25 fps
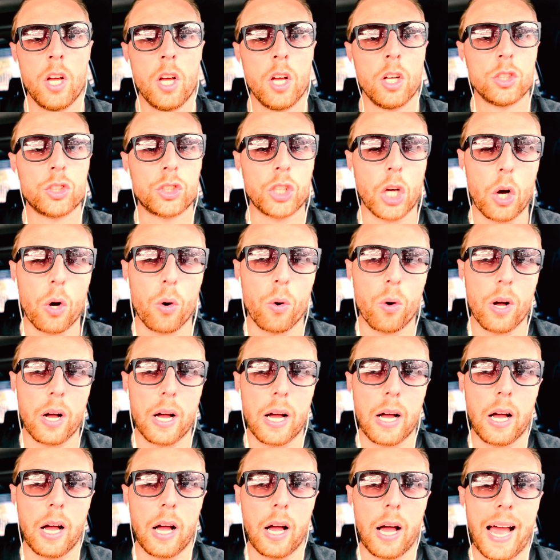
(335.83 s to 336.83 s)
So
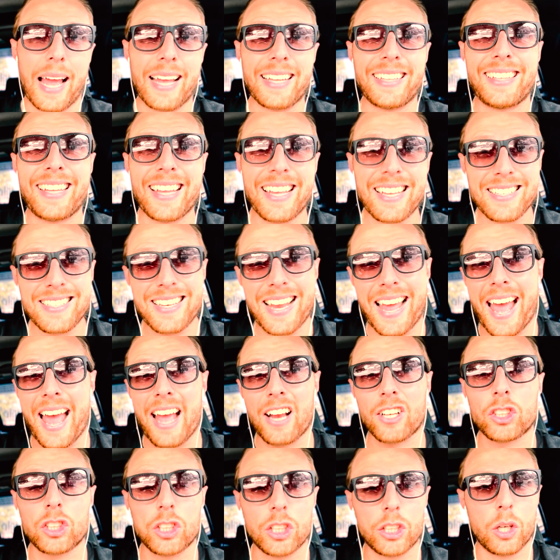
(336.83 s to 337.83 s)
I didn't
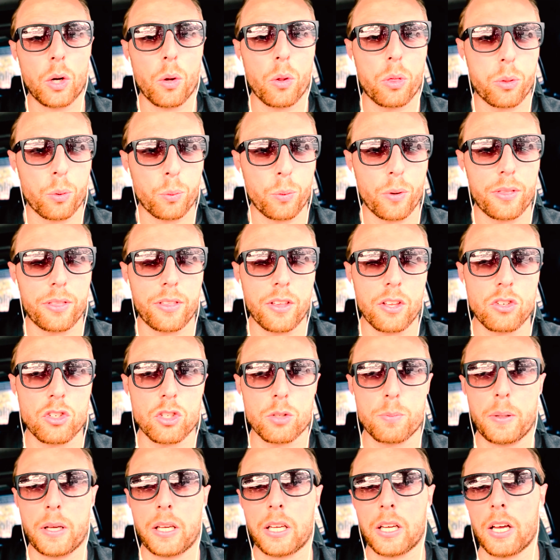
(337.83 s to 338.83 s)
actually go through with it just
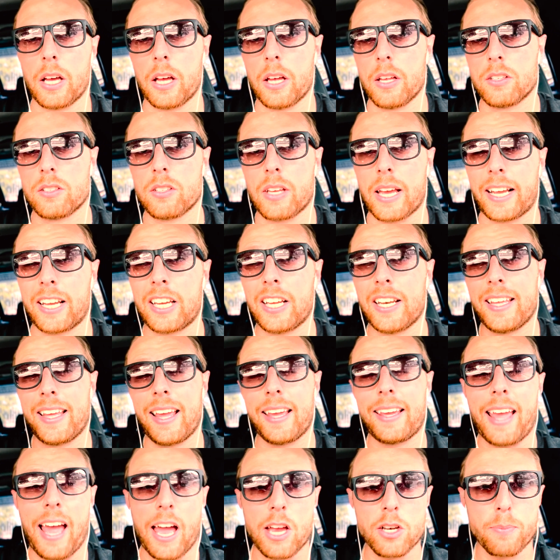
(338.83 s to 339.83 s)
because I couldn't get
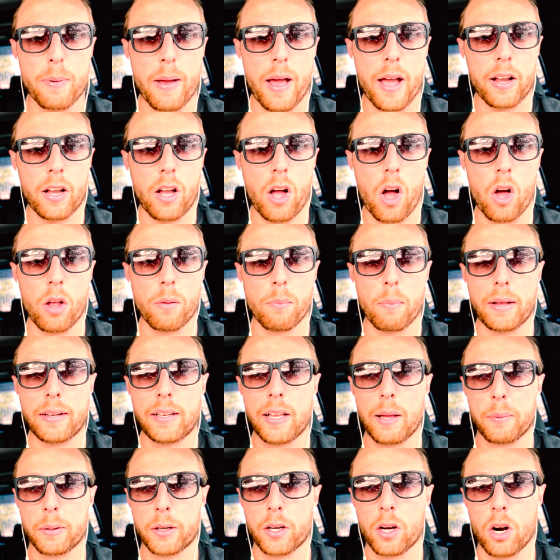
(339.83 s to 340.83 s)
cash back on my
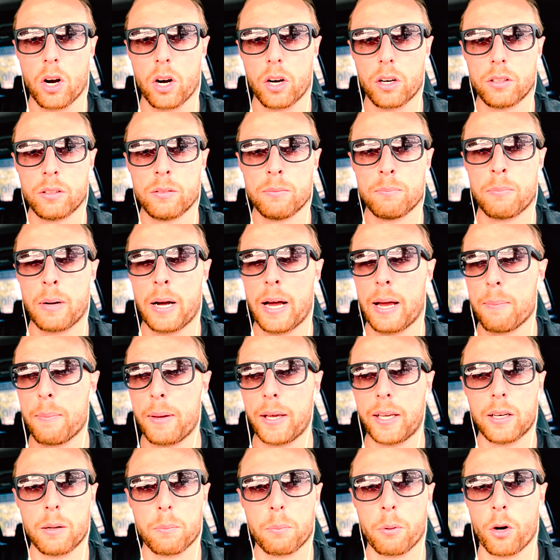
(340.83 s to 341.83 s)
debit card by
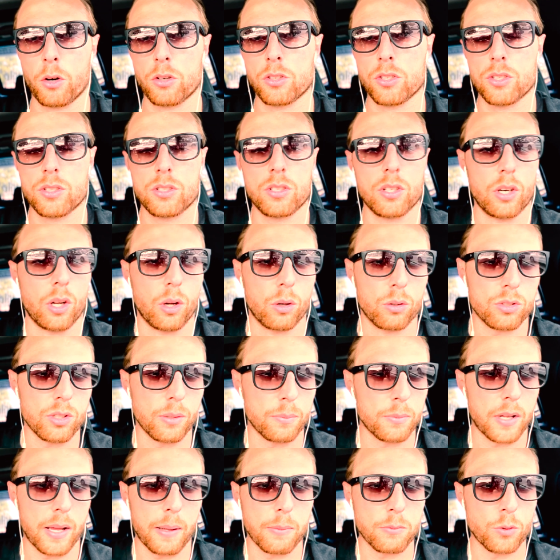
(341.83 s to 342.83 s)
making a purchase.
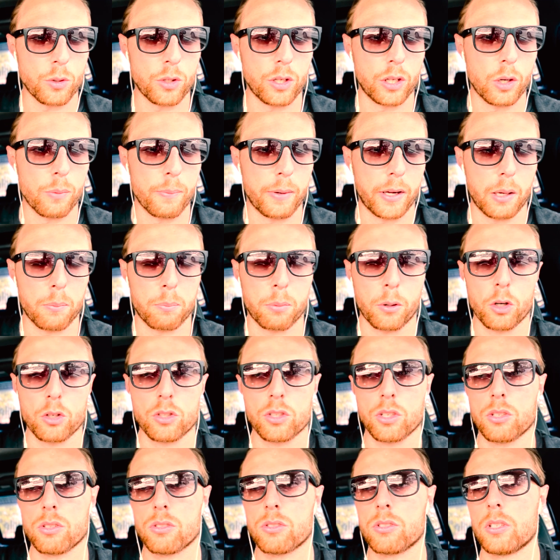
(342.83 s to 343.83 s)
Sometimes when you go make a
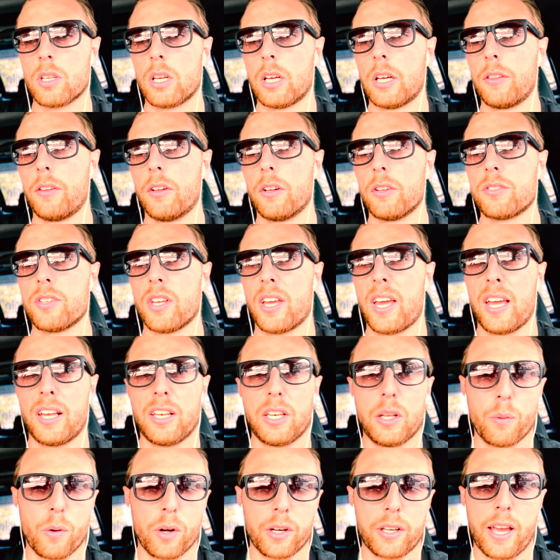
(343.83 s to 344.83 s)
purchase, they'll say, hey, do
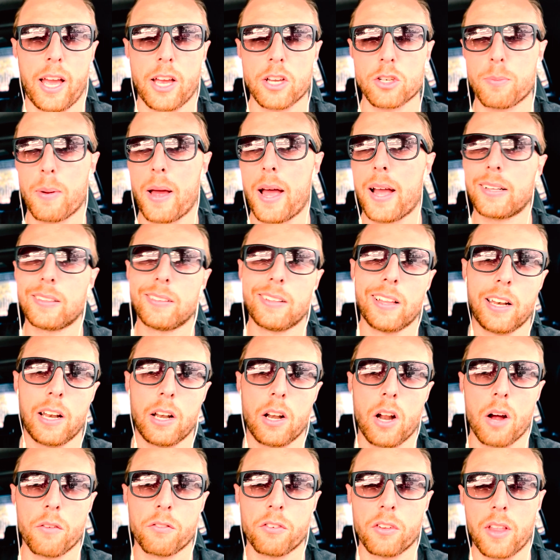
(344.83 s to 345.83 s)
you want cash back? They didn't
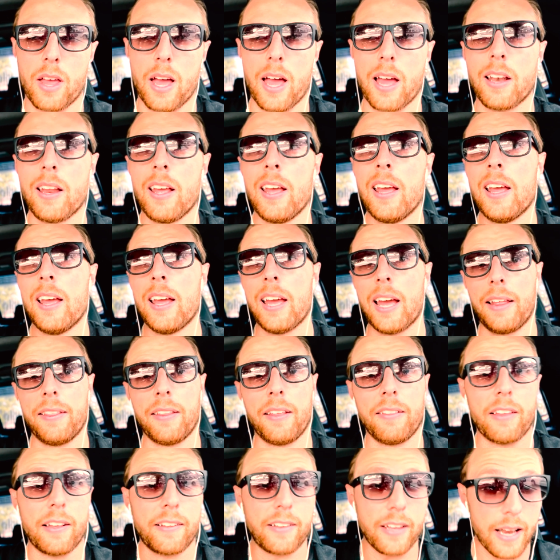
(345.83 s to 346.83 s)
offer that. And
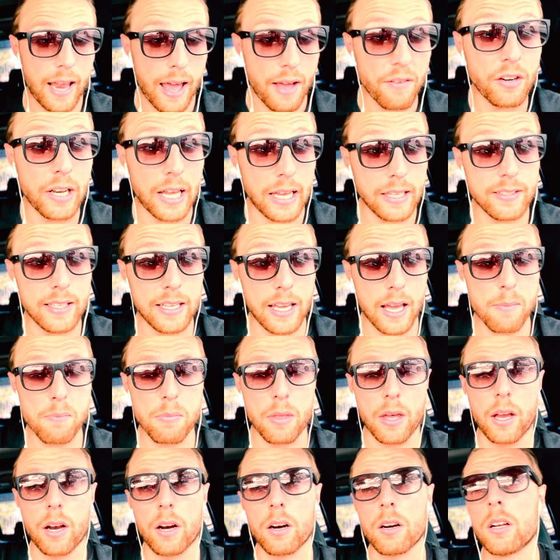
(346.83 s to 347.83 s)
then they did have an ATM
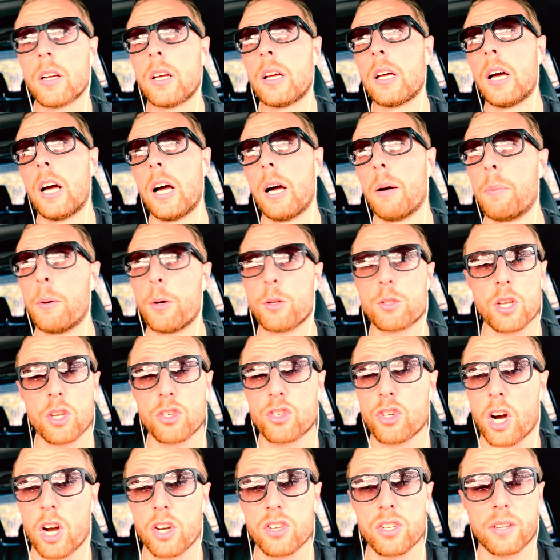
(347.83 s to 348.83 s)
there, but it's going to
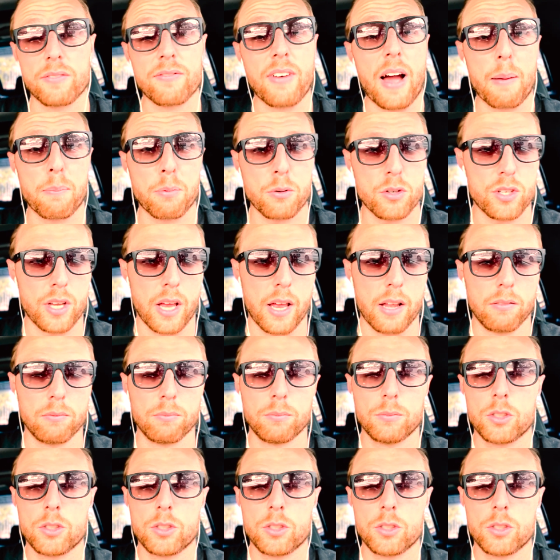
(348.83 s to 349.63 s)
charge like 5%.